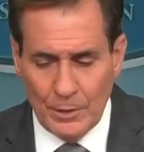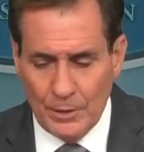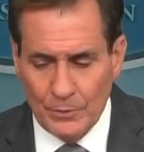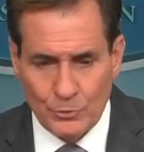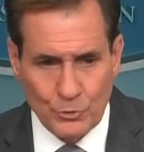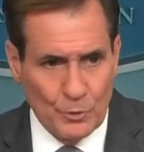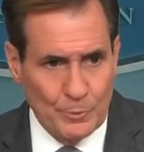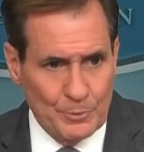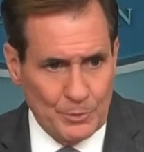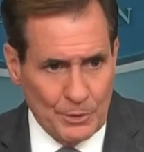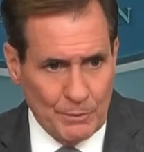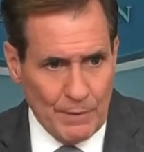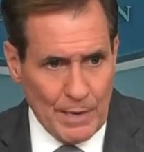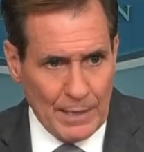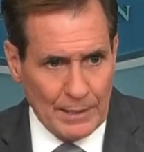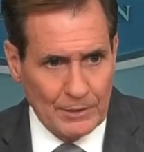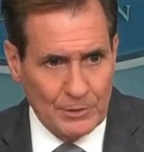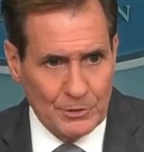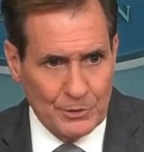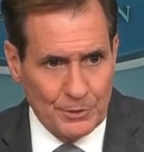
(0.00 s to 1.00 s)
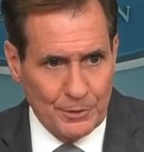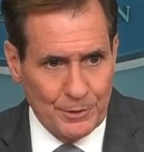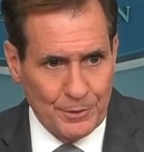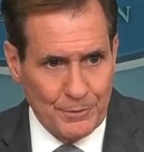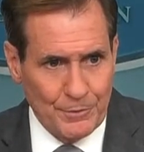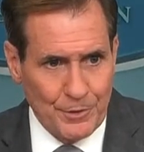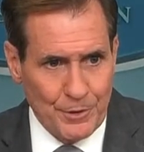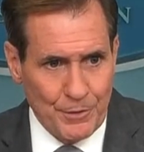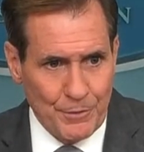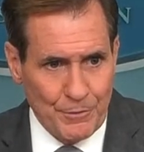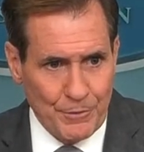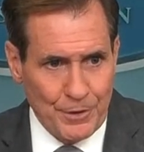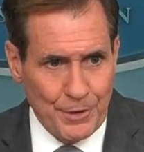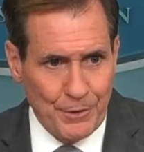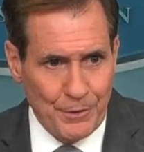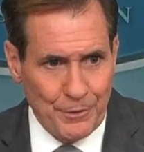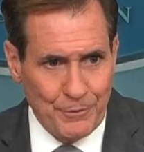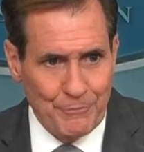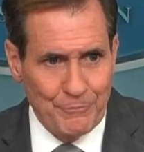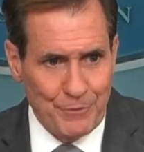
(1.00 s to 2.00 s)
troops in Iraq and Syria that are
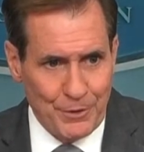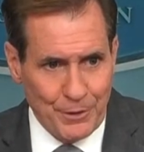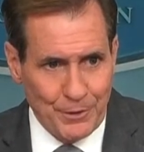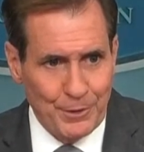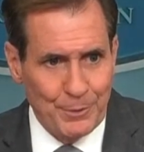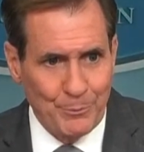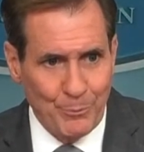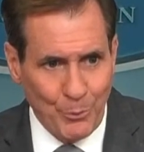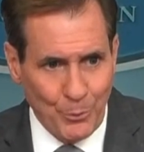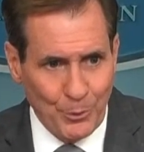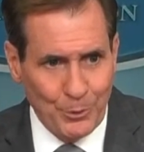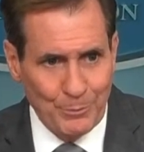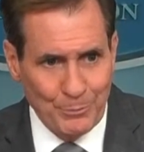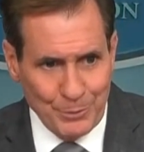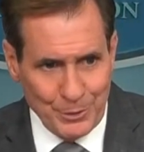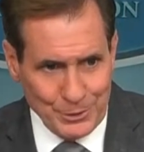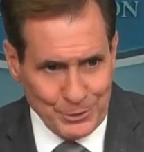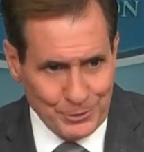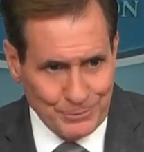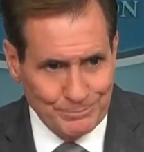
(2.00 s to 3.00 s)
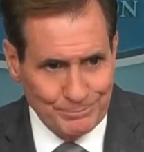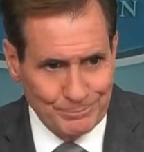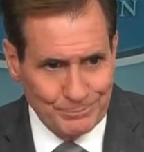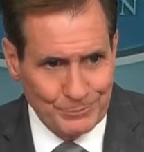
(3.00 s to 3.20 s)
there on a very important mission,